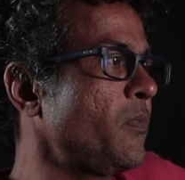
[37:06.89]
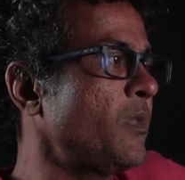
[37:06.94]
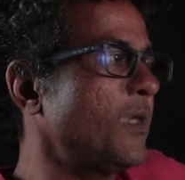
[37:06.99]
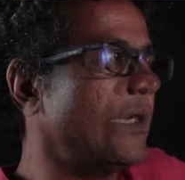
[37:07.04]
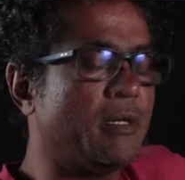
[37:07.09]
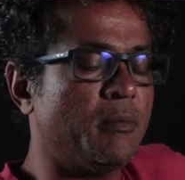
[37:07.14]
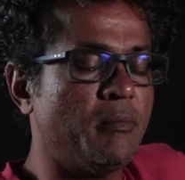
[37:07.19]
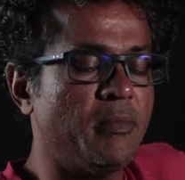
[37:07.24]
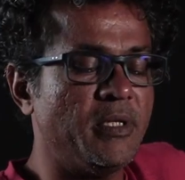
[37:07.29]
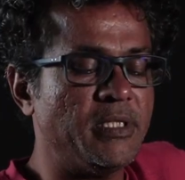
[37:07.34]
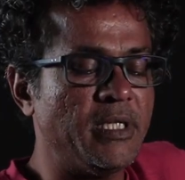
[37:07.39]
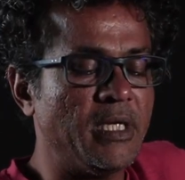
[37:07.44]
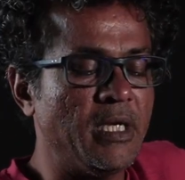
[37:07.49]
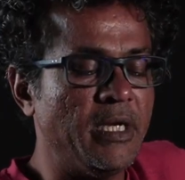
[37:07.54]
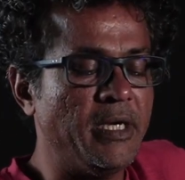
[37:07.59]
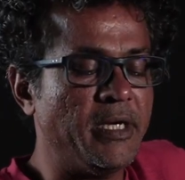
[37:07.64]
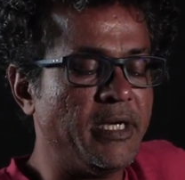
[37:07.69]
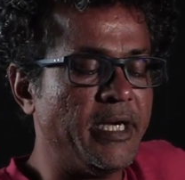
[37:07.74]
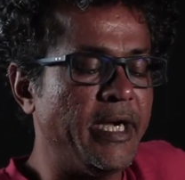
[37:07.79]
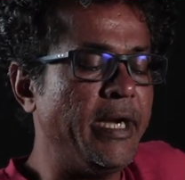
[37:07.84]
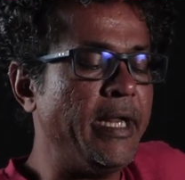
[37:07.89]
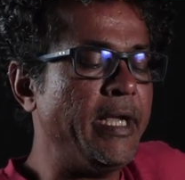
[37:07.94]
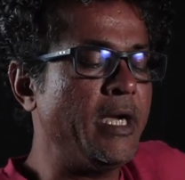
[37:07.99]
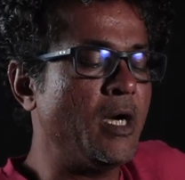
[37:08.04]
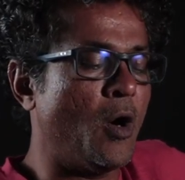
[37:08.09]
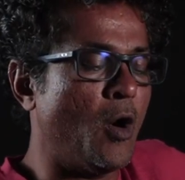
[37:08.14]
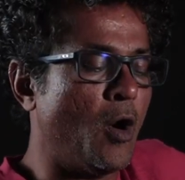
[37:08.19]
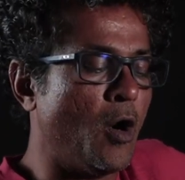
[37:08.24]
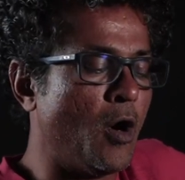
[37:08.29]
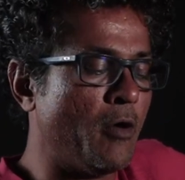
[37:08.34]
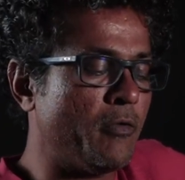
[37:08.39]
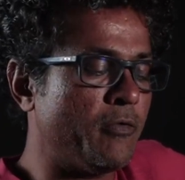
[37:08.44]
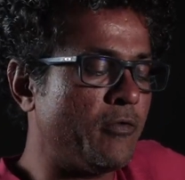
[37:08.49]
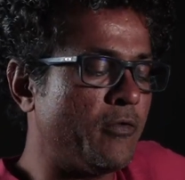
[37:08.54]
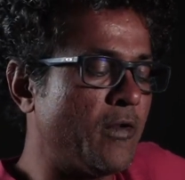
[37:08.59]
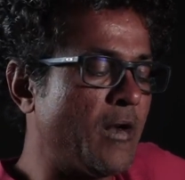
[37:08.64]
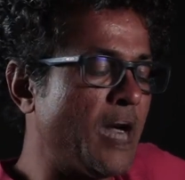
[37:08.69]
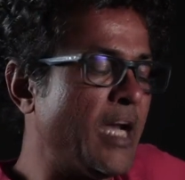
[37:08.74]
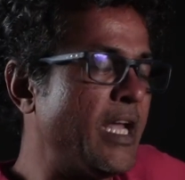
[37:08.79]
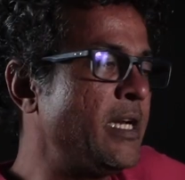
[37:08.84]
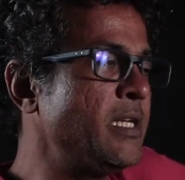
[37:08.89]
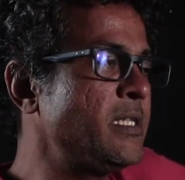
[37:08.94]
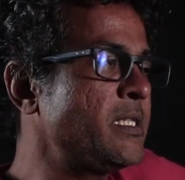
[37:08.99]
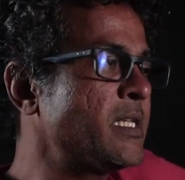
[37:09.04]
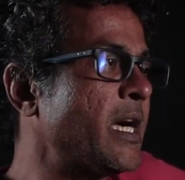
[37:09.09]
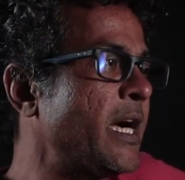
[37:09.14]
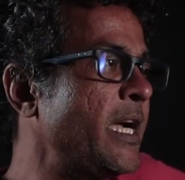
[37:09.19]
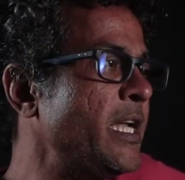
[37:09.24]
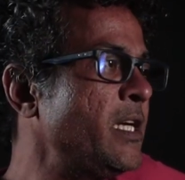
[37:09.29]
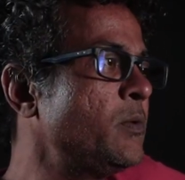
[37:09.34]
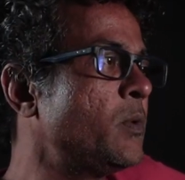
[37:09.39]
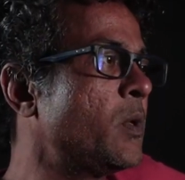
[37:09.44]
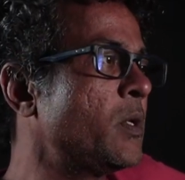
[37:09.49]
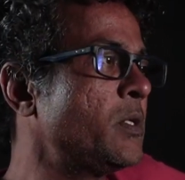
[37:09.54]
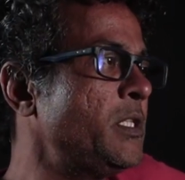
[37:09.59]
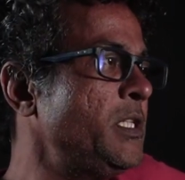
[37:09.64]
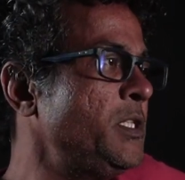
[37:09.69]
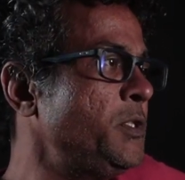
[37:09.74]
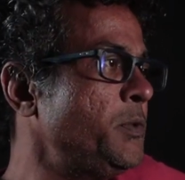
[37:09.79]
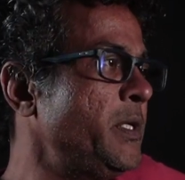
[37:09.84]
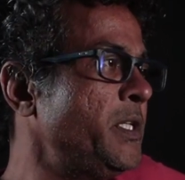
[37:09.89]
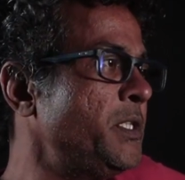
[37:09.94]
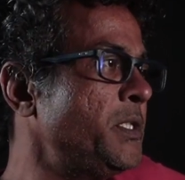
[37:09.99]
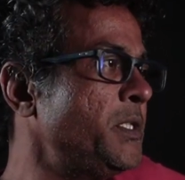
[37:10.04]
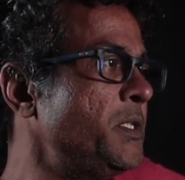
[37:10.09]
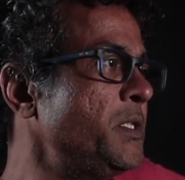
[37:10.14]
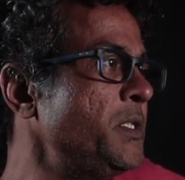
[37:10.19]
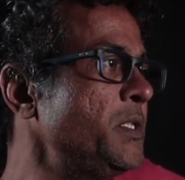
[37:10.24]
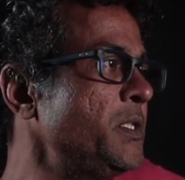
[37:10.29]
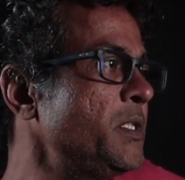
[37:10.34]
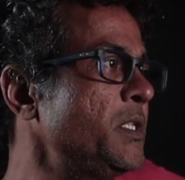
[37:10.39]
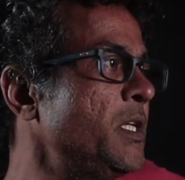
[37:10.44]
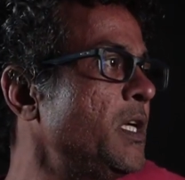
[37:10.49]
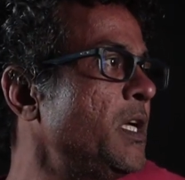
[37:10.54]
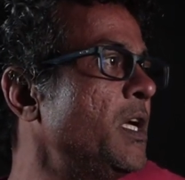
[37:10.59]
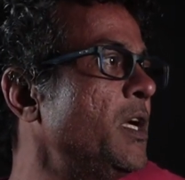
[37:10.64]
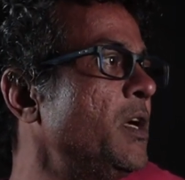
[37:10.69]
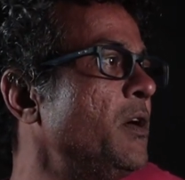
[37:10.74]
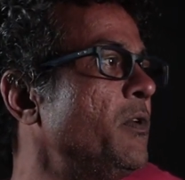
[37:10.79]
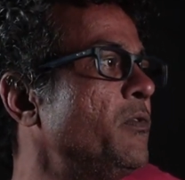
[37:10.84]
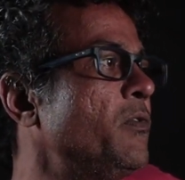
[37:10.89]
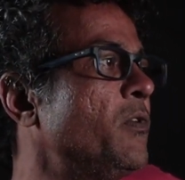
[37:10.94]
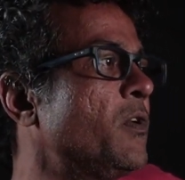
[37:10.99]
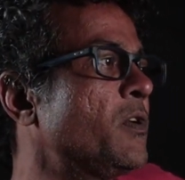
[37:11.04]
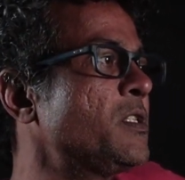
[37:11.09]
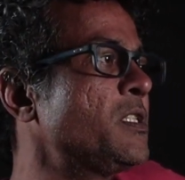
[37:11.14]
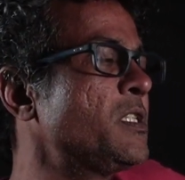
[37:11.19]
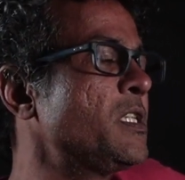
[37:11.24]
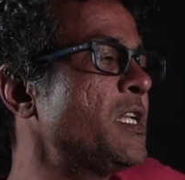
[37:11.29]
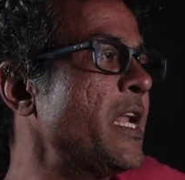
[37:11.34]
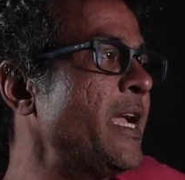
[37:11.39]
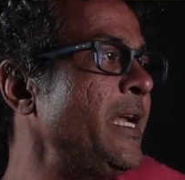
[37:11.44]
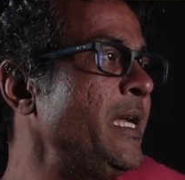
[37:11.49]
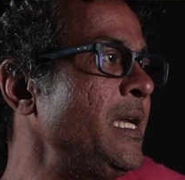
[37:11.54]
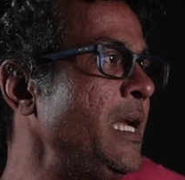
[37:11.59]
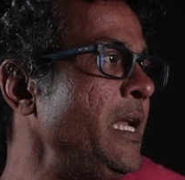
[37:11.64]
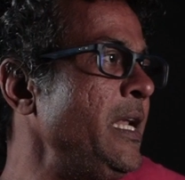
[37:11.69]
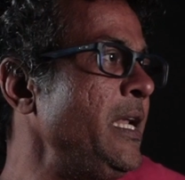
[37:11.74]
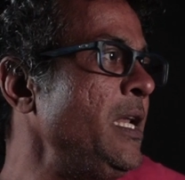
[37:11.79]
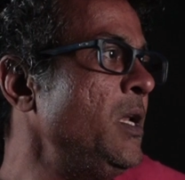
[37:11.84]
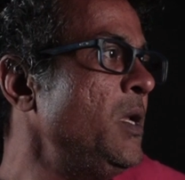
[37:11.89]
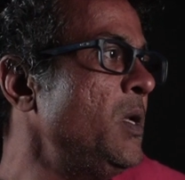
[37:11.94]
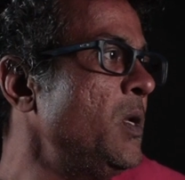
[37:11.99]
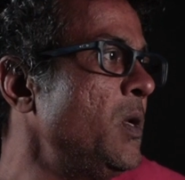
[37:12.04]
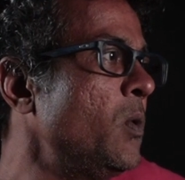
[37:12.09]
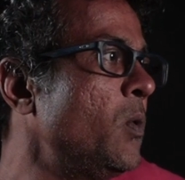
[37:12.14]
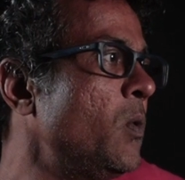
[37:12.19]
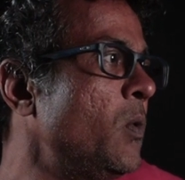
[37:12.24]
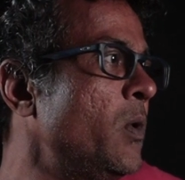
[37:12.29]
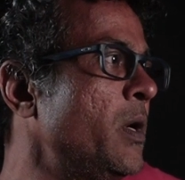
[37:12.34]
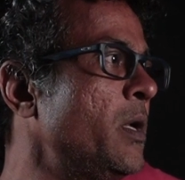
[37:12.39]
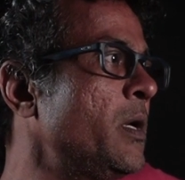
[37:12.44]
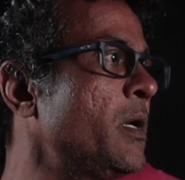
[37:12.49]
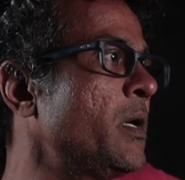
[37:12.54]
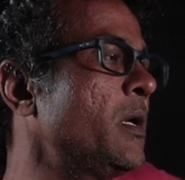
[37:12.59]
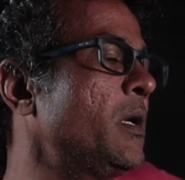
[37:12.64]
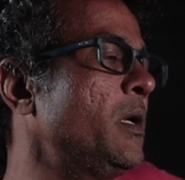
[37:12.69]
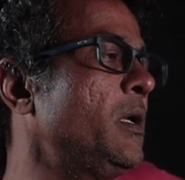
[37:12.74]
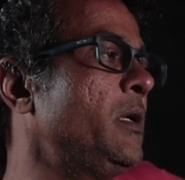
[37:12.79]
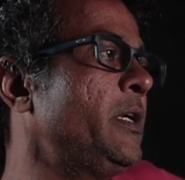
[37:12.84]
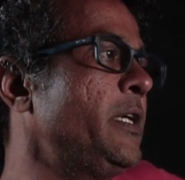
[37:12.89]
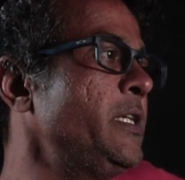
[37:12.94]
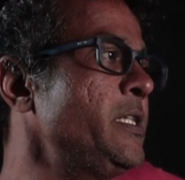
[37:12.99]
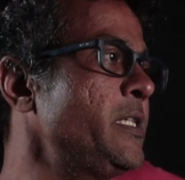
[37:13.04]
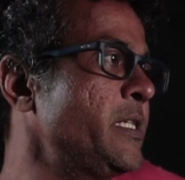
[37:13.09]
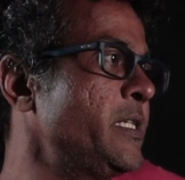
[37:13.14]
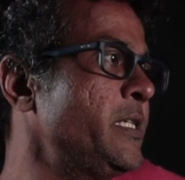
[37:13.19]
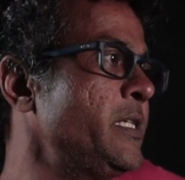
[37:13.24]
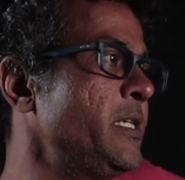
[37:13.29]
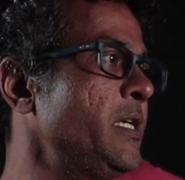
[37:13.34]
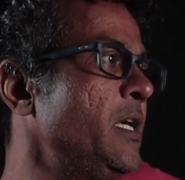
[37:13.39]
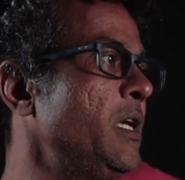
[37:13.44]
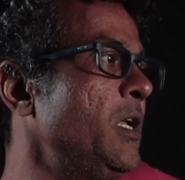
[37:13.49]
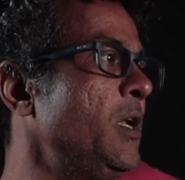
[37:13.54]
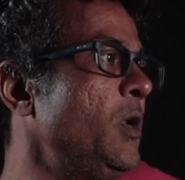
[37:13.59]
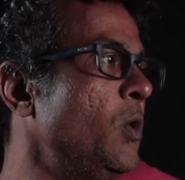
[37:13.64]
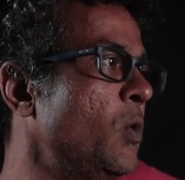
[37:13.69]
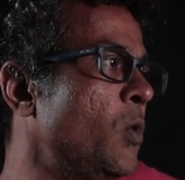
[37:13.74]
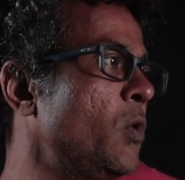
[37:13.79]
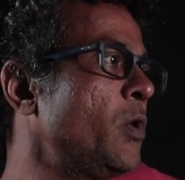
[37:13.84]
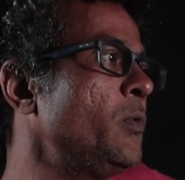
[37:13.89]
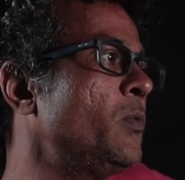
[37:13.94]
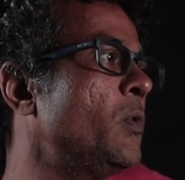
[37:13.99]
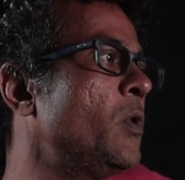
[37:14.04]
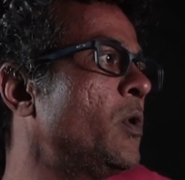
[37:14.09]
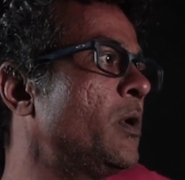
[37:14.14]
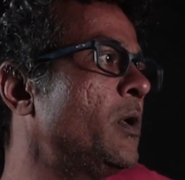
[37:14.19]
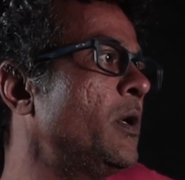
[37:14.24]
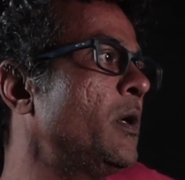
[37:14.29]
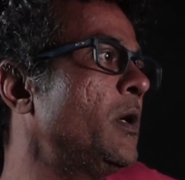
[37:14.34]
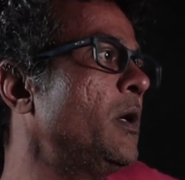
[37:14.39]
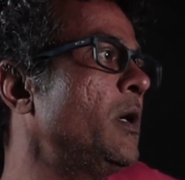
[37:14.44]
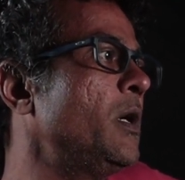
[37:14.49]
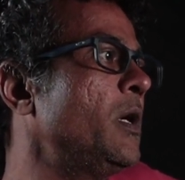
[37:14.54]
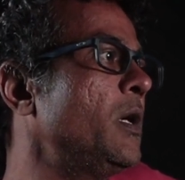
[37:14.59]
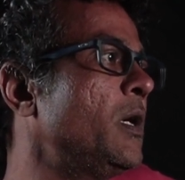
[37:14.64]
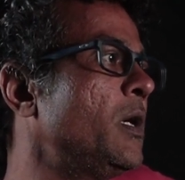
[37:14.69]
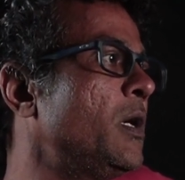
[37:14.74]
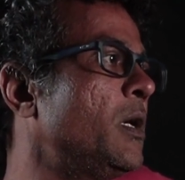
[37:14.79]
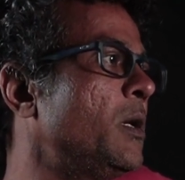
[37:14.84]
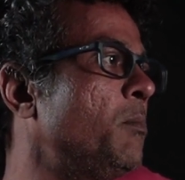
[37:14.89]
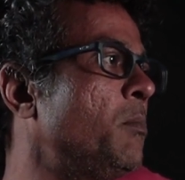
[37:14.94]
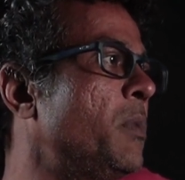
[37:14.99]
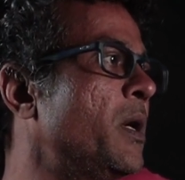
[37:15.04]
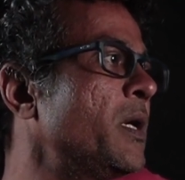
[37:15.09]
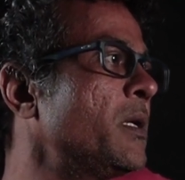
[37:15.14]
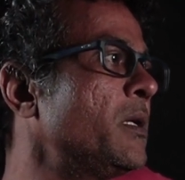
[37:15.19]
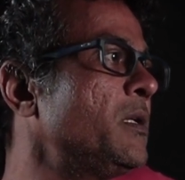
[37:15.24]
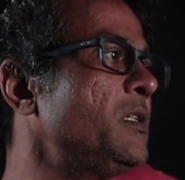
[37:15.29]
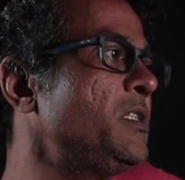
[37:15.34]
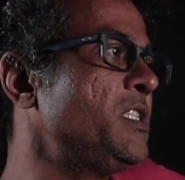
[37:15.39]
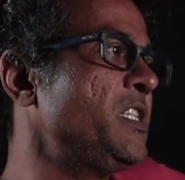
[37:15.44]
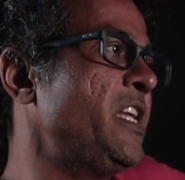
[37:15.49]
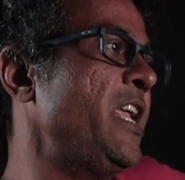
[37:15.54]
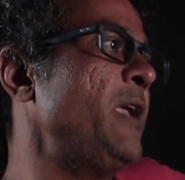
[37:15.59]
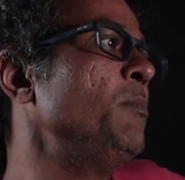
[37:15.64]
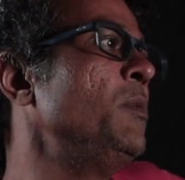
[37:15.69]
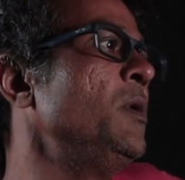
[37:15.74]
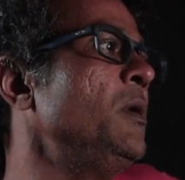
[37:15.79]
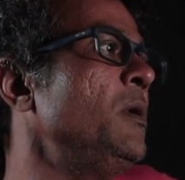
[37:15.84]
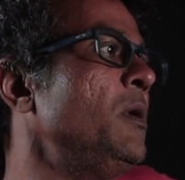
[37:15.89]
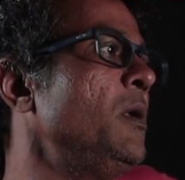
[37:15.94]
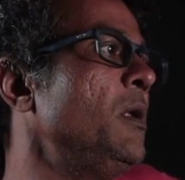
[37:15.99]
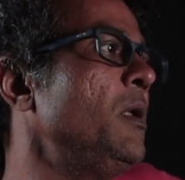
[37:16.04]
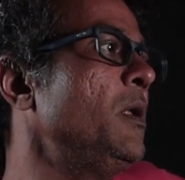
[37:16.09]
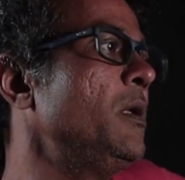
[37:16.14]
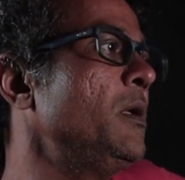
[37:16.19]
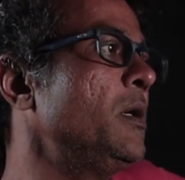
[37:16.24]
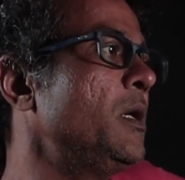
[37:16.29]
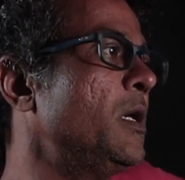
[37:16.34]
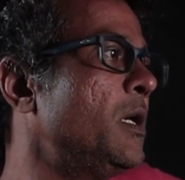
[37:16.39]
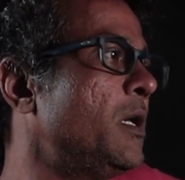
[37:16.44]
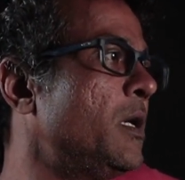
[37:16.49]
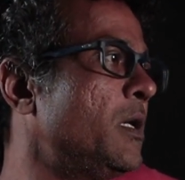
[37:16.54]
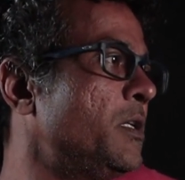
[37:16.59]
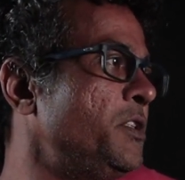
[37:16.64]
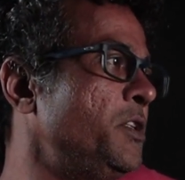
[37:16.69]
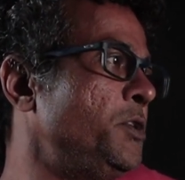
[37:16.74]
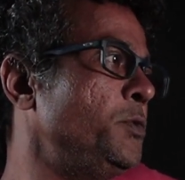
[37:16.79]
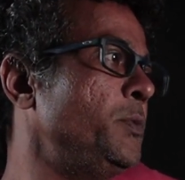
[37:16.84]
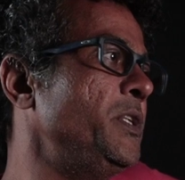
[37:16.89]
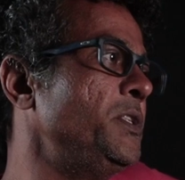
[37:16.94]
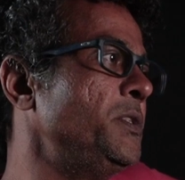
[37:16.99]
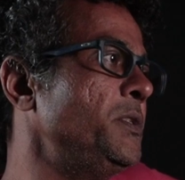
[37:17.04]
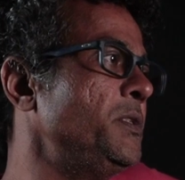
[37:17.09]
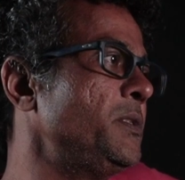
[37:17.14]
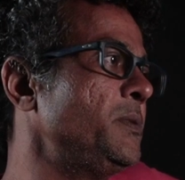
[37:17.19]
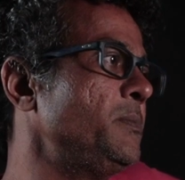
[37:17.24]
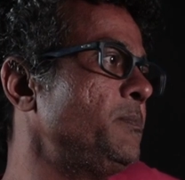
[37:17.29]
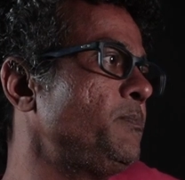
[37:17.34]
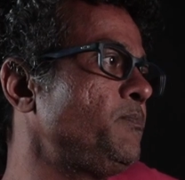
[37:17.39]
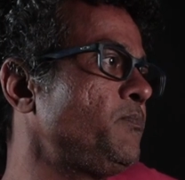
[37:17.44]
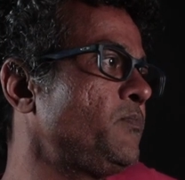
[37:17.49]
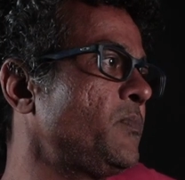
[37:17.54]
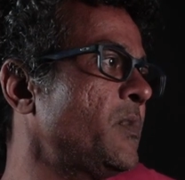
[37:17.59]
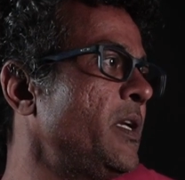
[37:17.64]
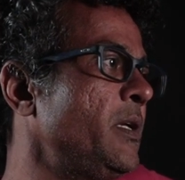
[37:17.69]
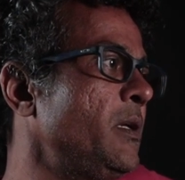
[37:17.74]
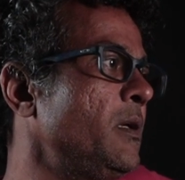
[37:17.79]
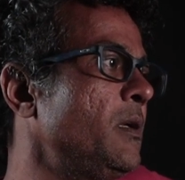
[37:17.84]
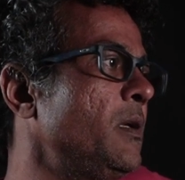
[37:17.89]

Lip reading: They are basically trading off high risk, high reward situations for slightly lower risk, low reward, but stable situations. Right.